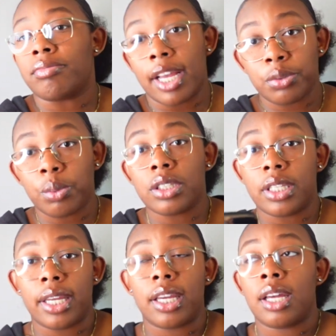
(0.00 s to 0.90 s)
That's one
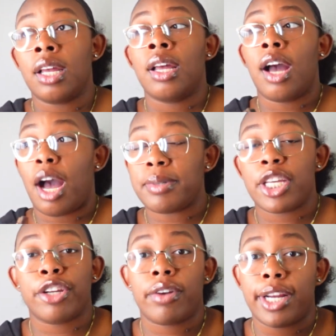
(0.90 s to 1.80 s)
thing I'm gonna
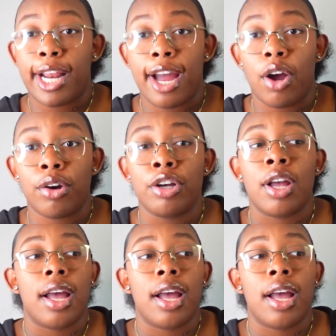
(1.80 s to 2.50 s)
tell you right now.